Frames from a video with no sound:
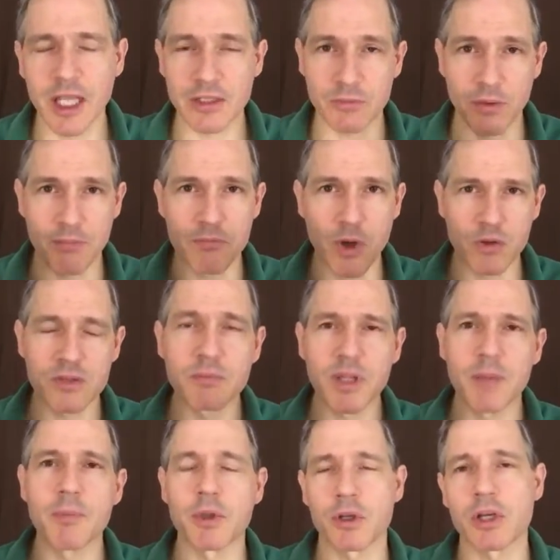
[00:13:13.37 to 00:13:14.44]
That's what most
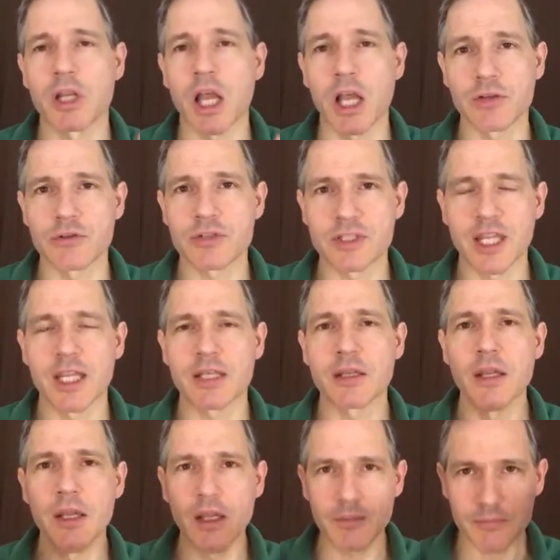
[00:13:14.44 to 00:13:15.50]
people are going to understand.